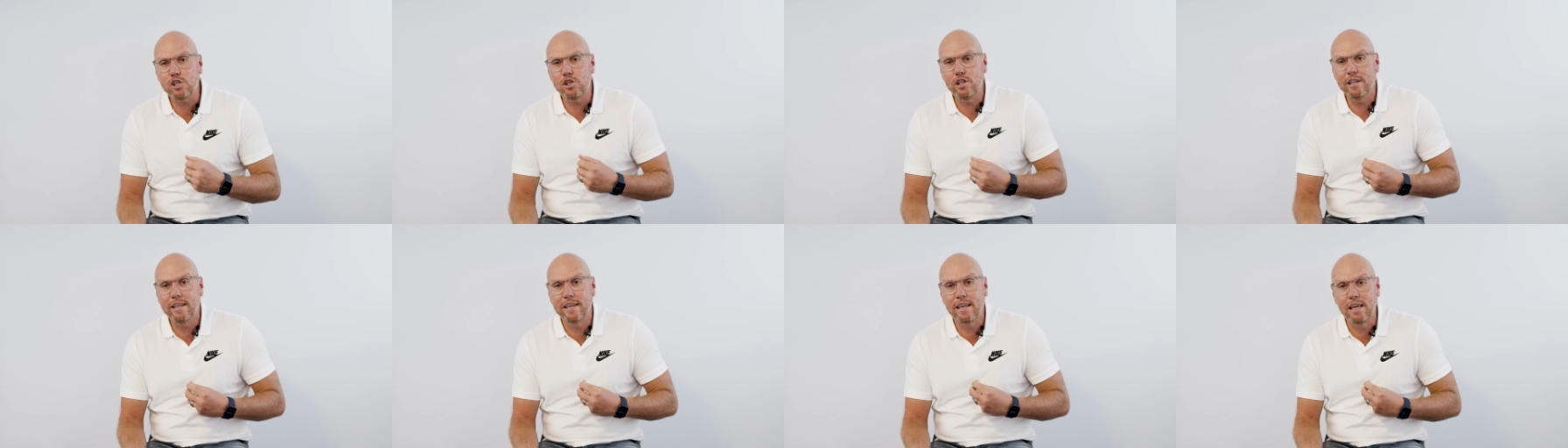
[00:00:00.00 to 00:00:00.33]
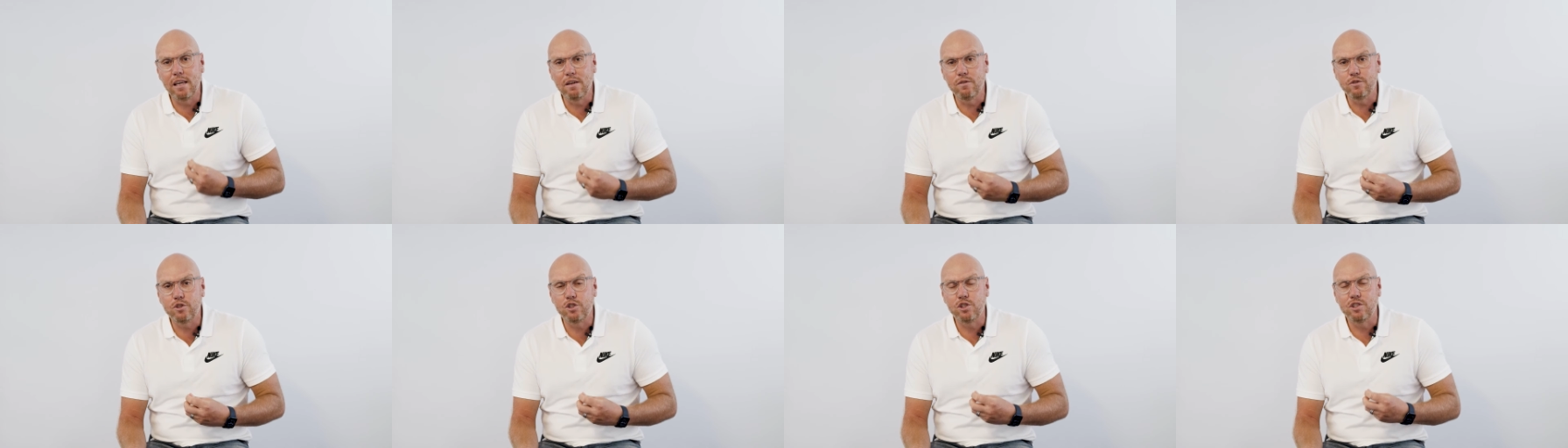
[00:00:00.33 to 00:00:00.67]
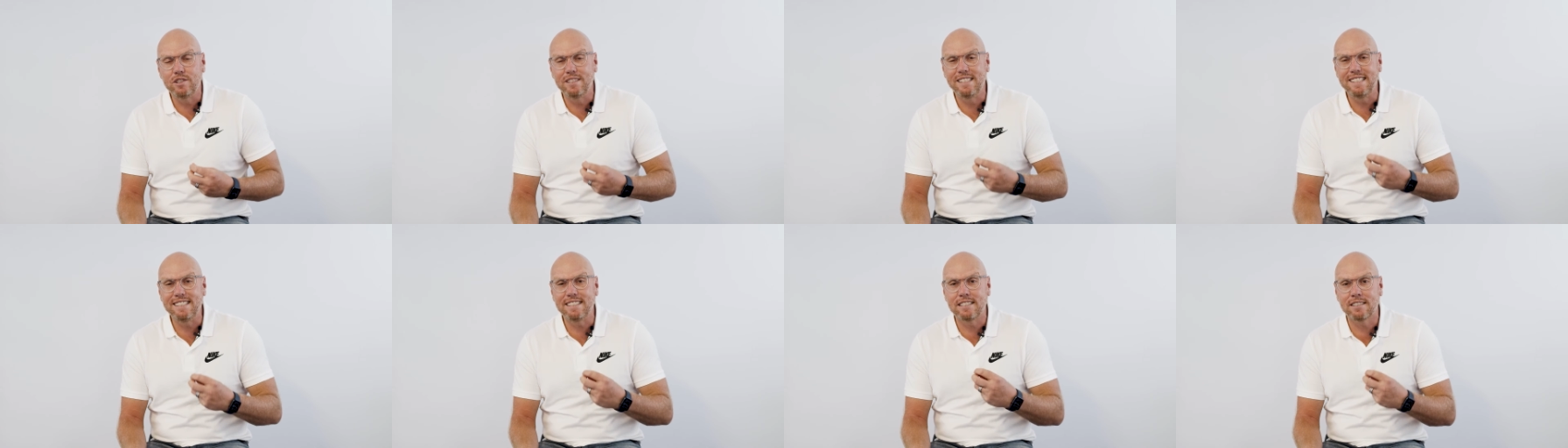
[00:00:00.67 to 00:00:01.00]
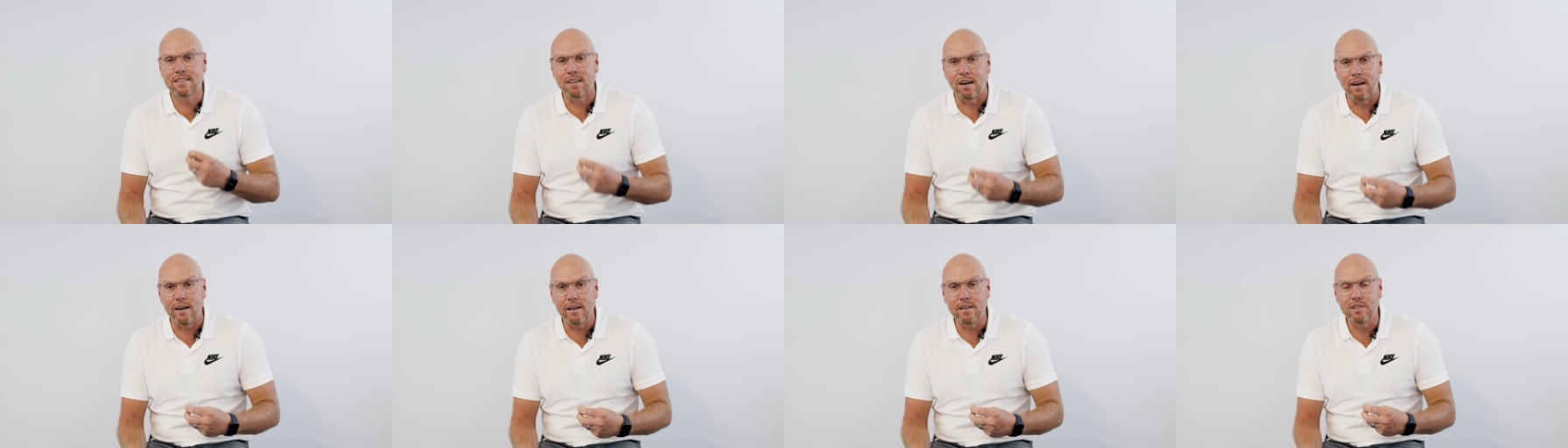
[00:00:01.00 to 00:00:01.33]
actually gives you
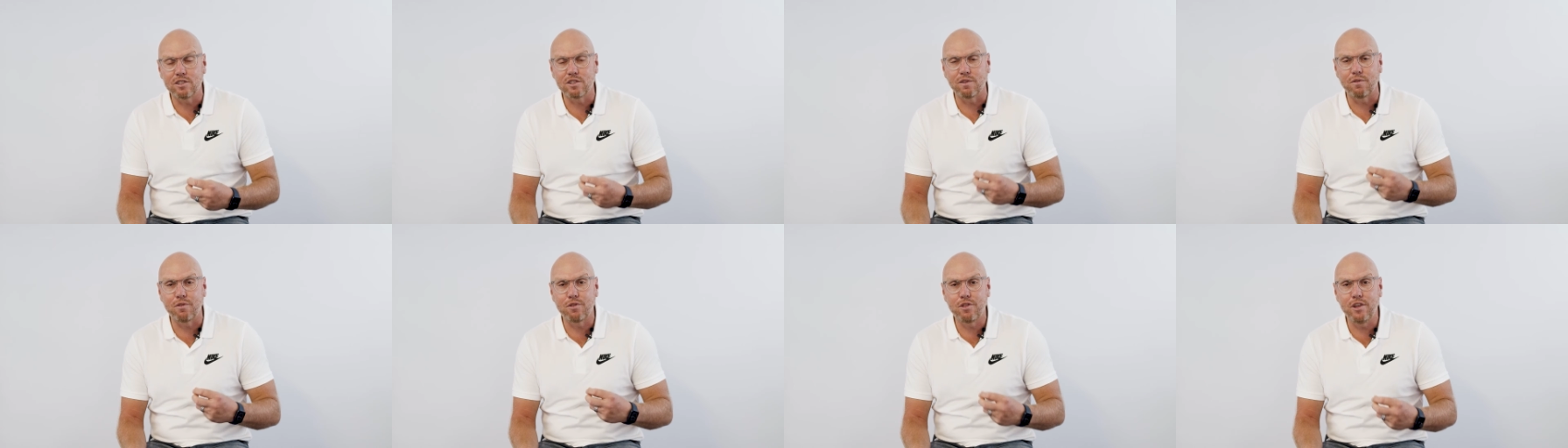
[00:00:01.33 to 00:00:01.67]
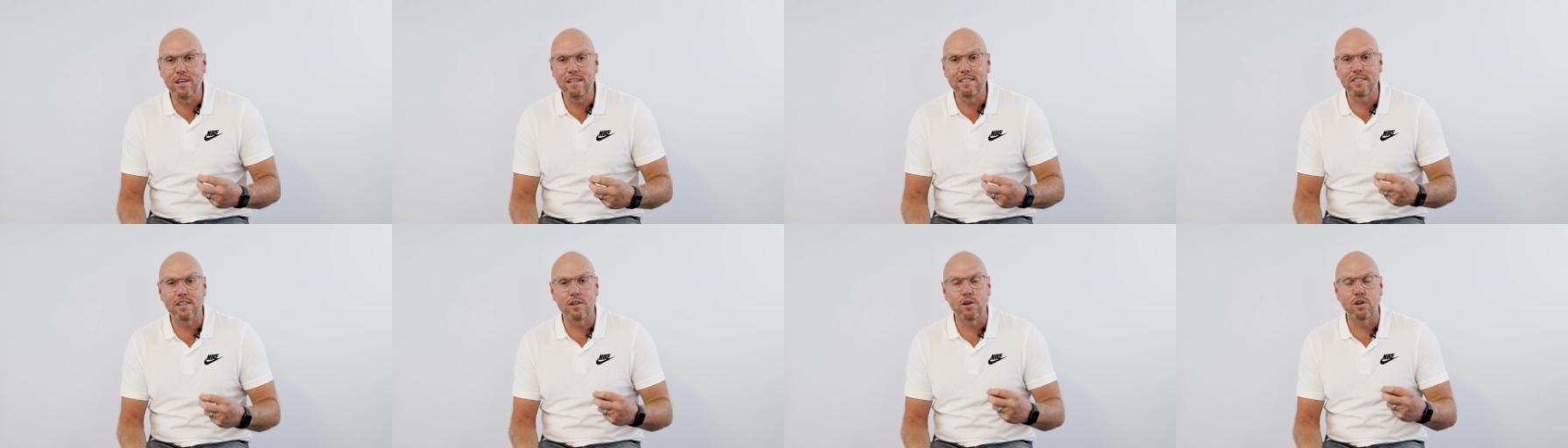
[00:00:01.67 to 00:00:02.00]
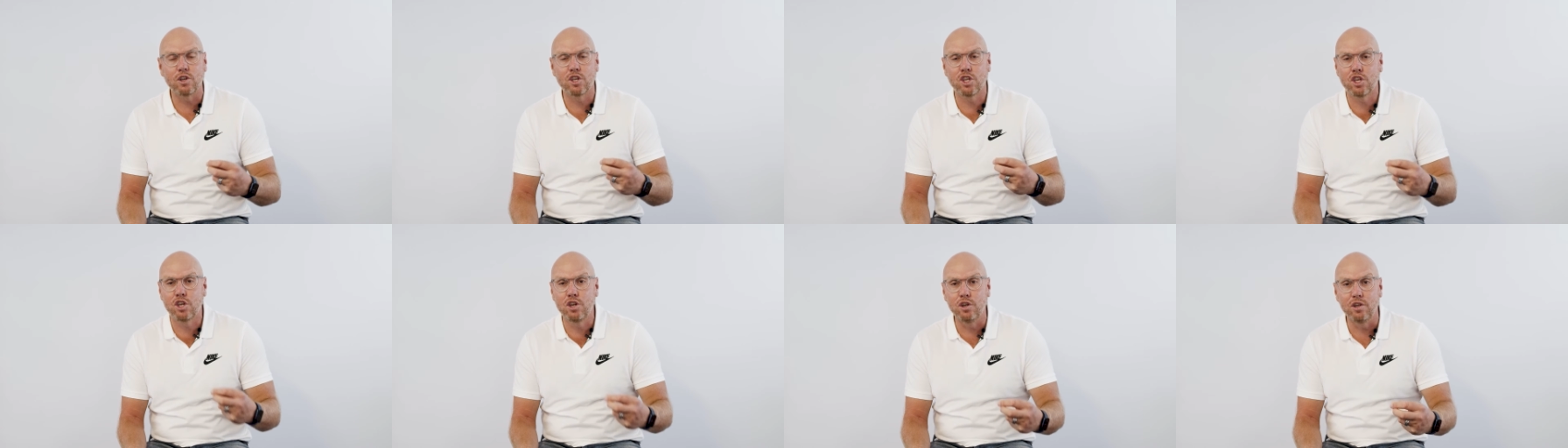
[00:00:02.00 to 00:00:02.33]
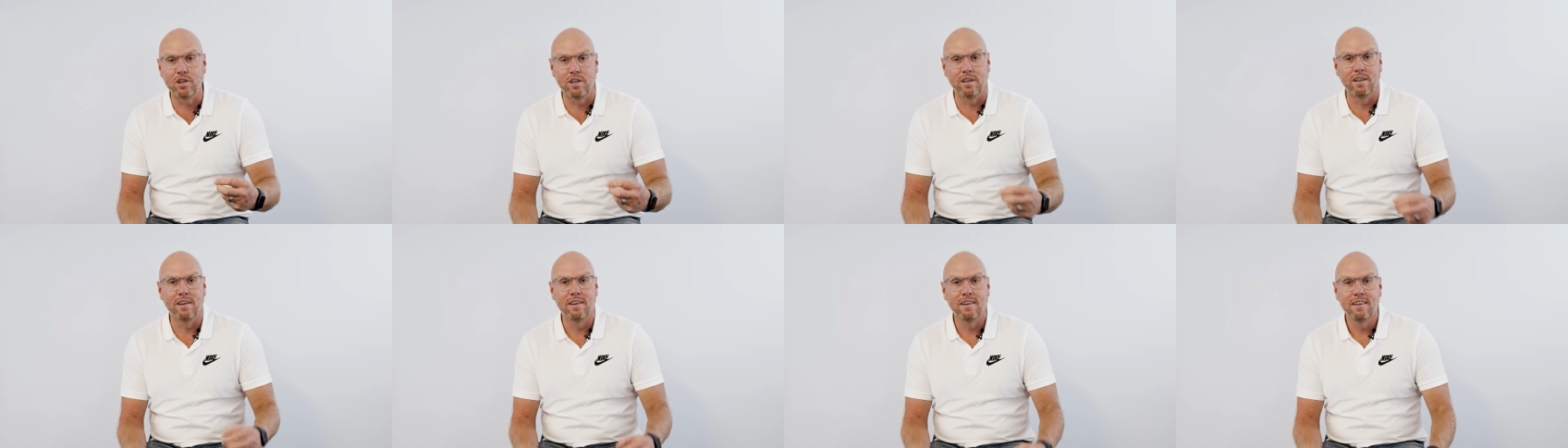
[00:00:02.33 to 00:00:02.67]
desires of things that are
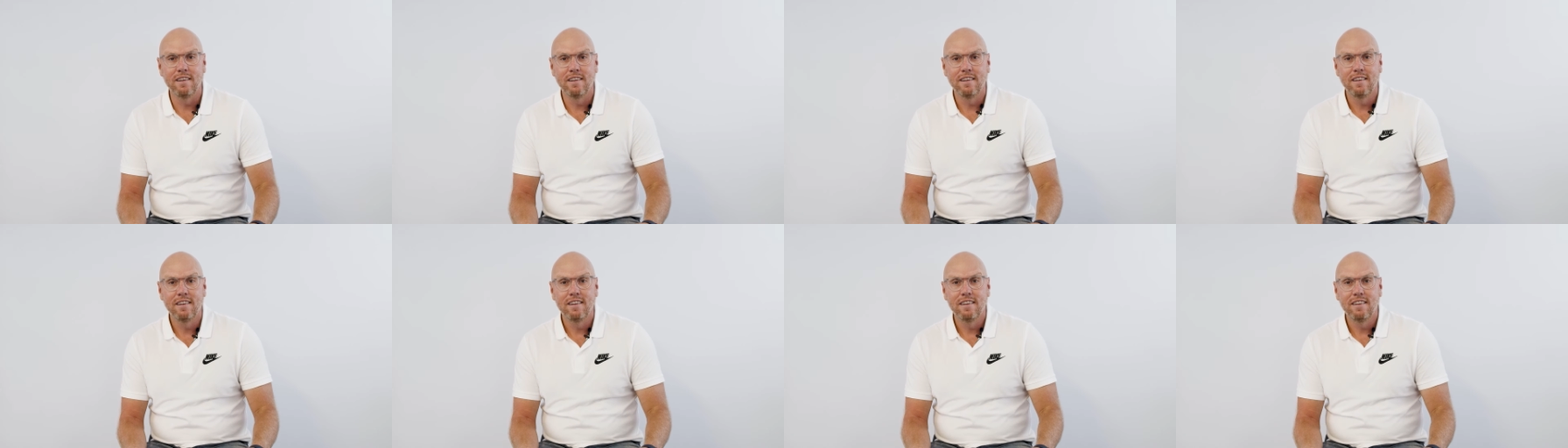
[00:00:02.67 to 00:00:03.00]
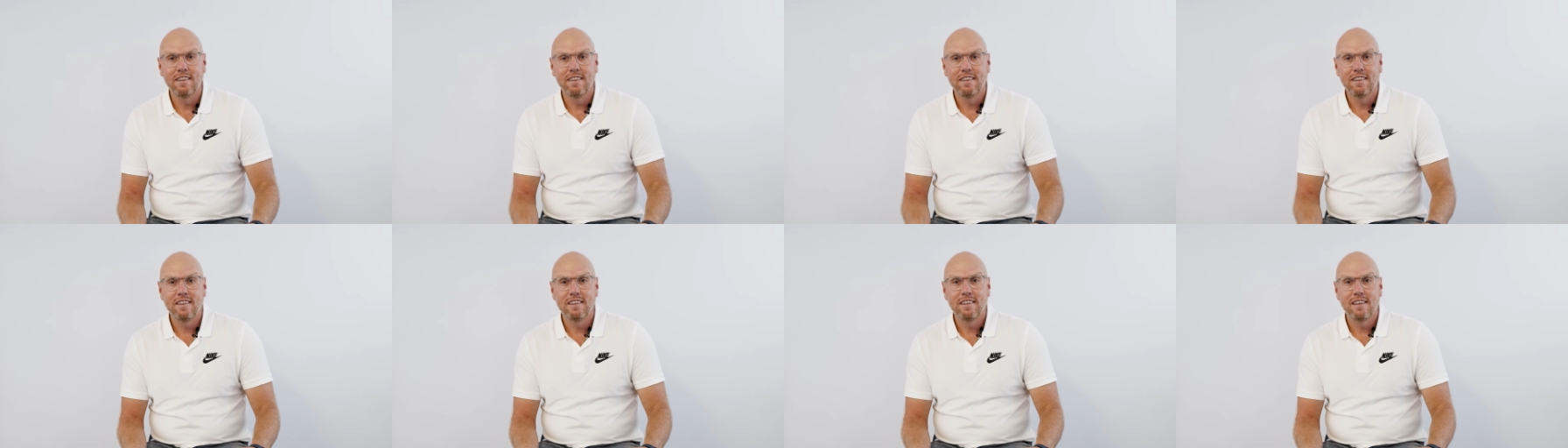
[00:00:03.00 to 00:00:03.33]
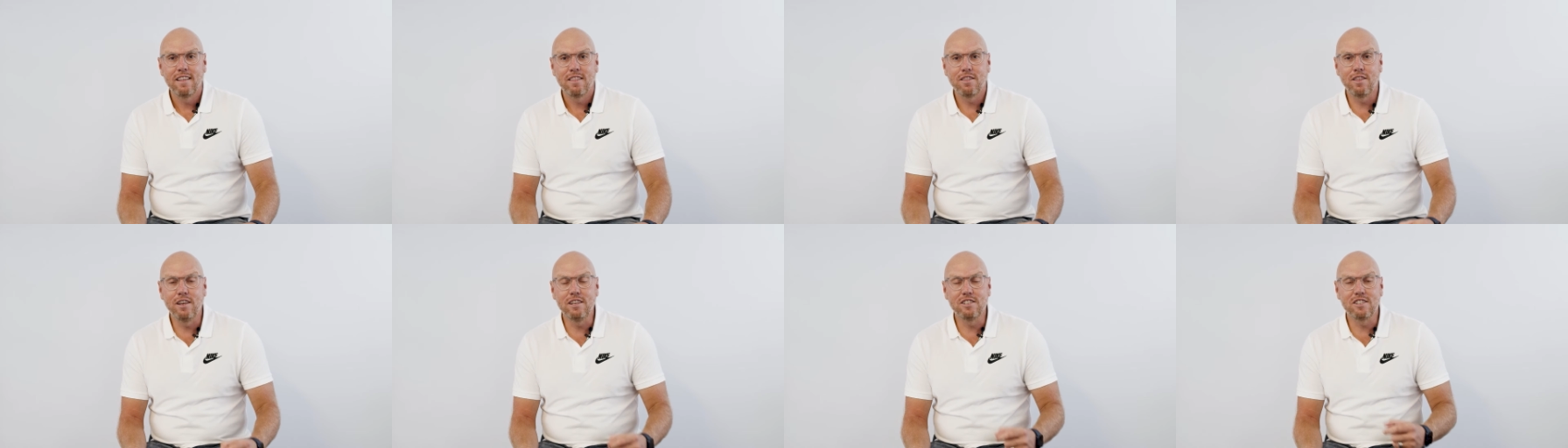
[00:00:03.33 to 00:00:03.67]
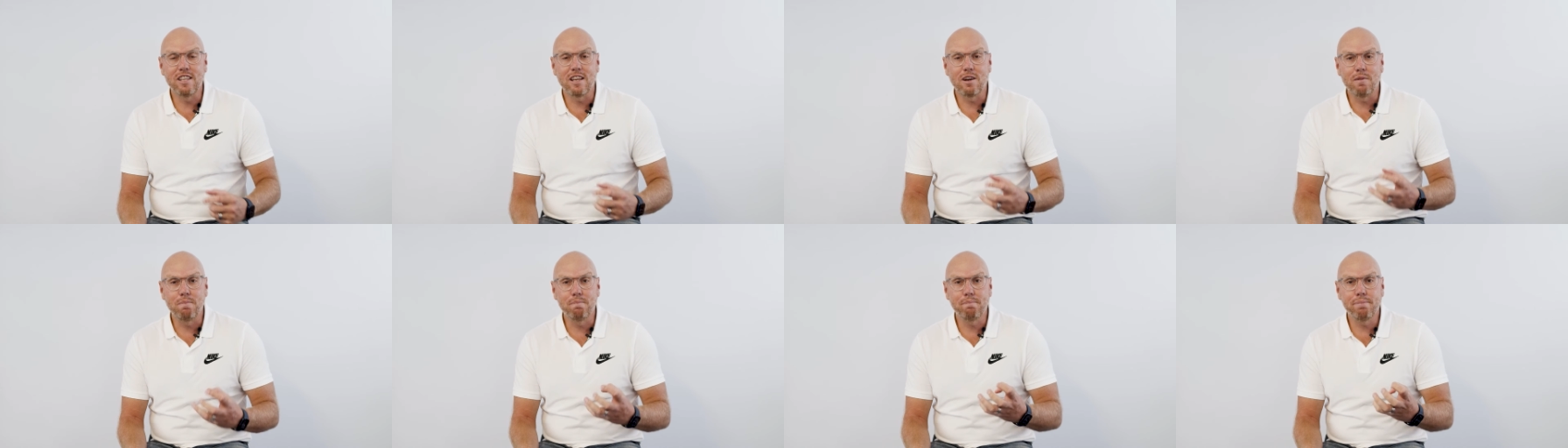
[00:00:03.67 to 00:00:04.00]
good, things
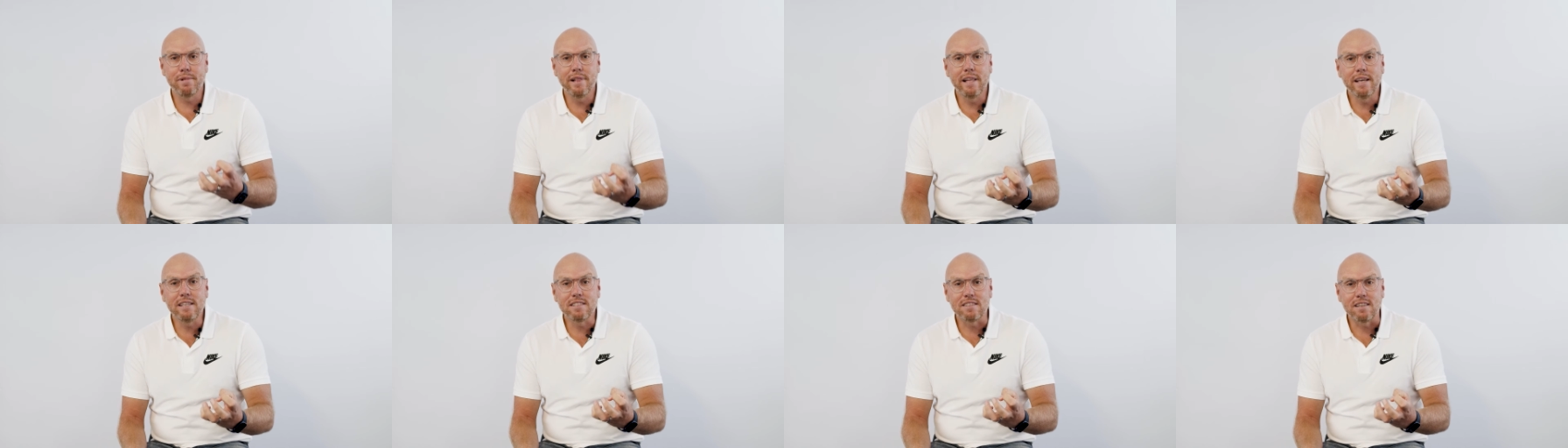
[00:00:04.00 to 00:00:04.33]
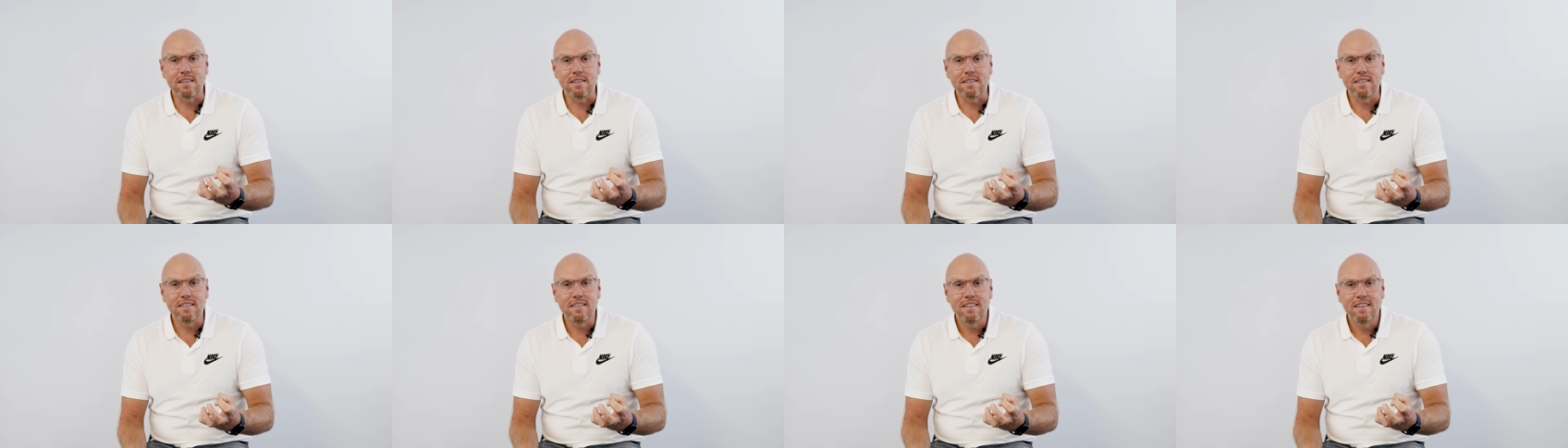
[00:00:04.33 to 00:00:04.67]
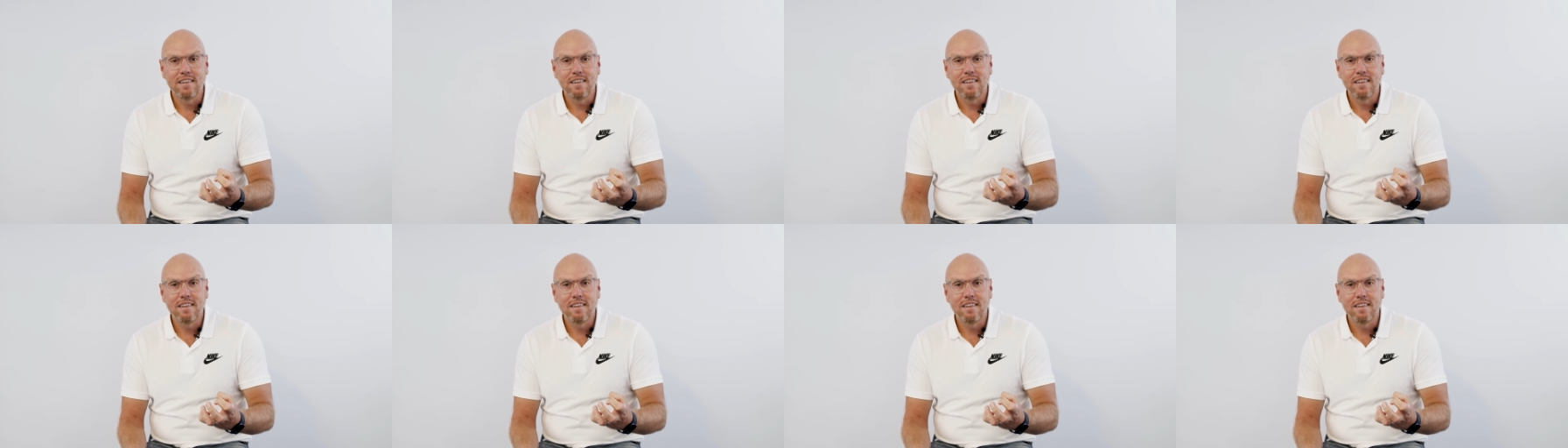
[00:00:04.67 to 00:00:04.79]
that are pleasant.